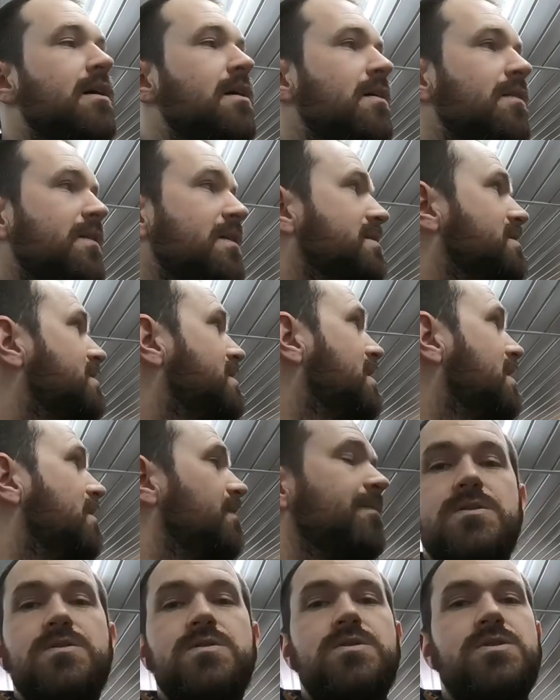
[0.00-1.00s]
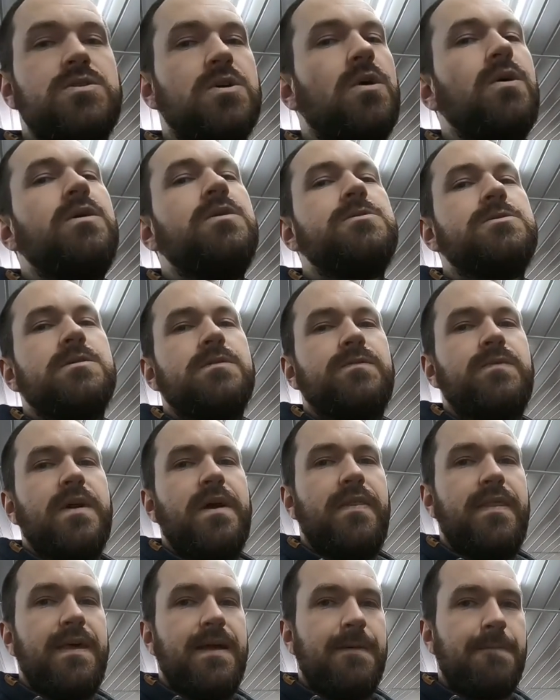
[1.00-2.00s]
This thing, so
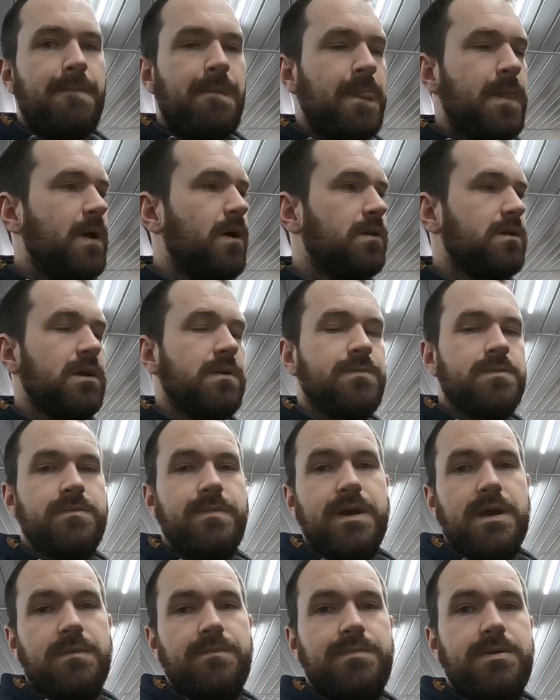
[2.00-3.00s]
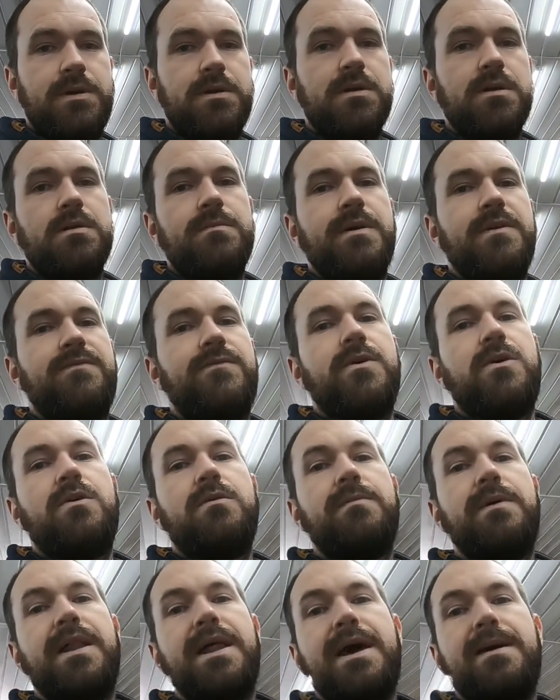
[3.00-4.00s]
user-friendly, hooked it up to my computer, my
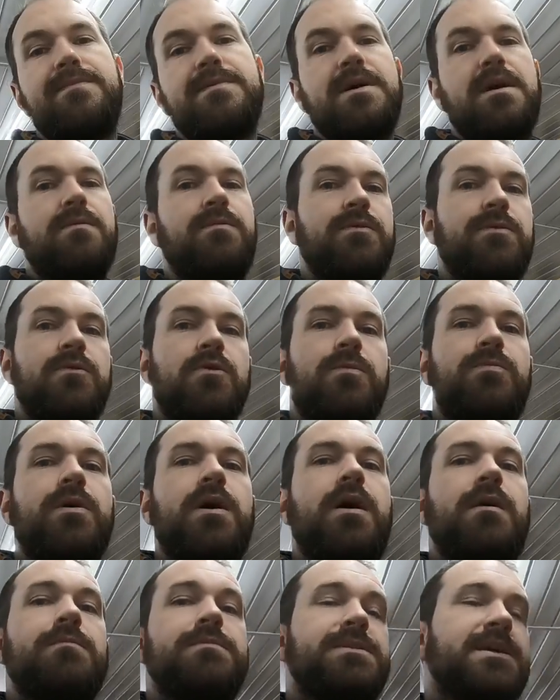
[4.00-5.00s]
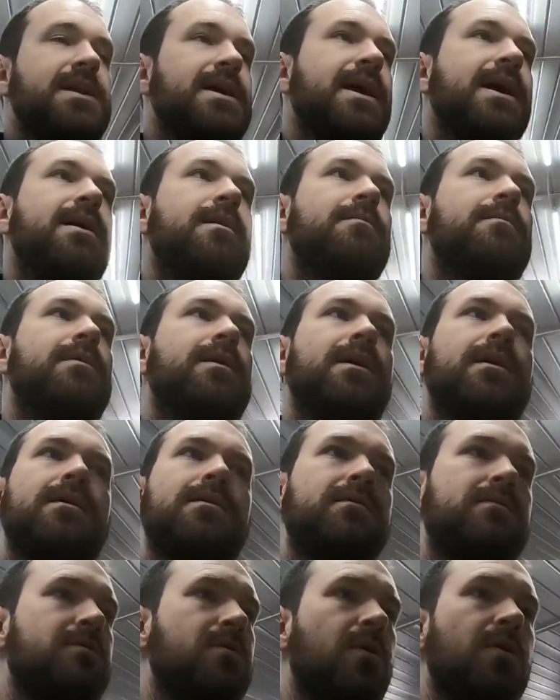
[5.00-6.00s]
phone, my laptop with no problems, and I am
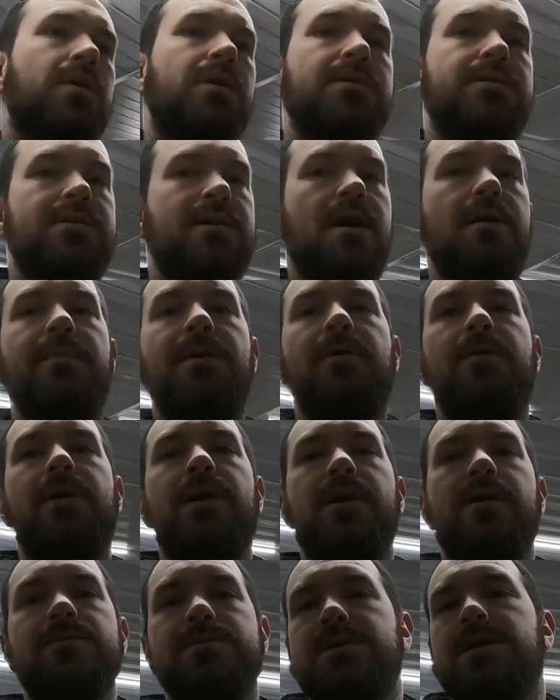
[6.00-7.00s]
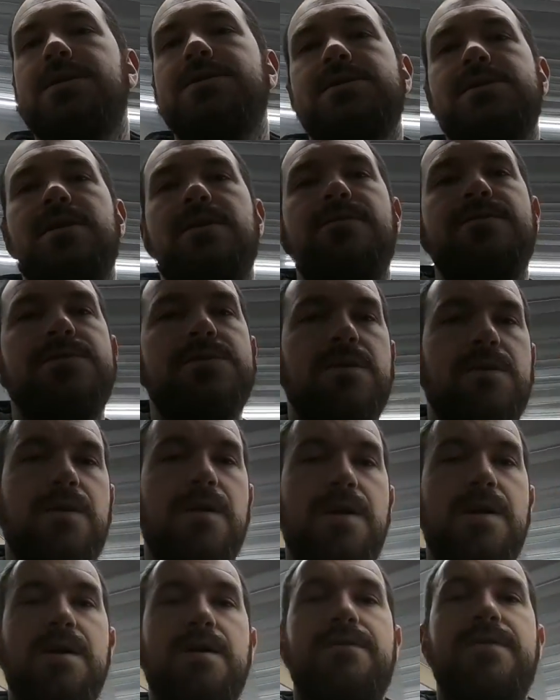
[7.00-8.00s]
like total dummy when it comes to that stuff. So
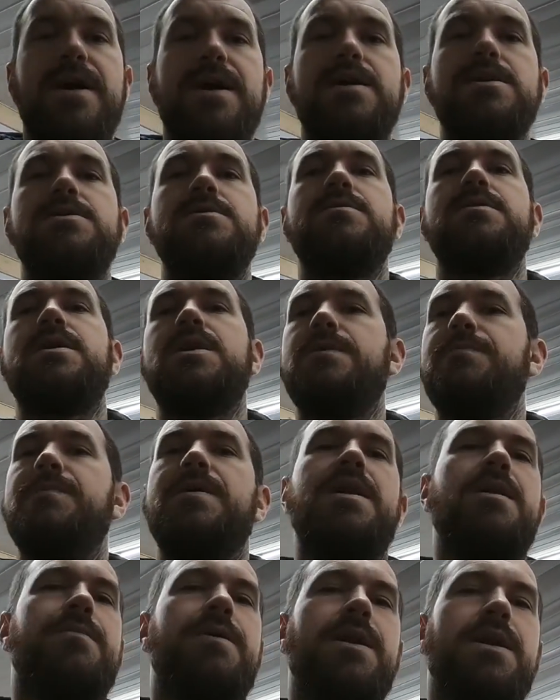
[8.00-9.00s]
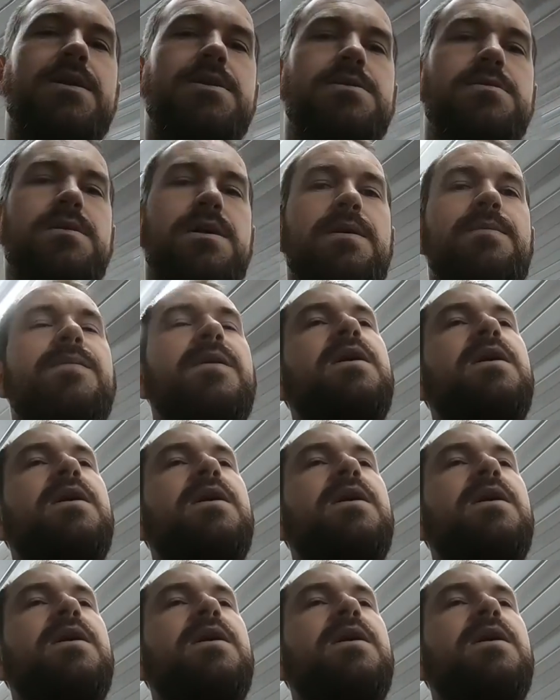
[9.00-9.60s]
if I can do it, anybody can do it.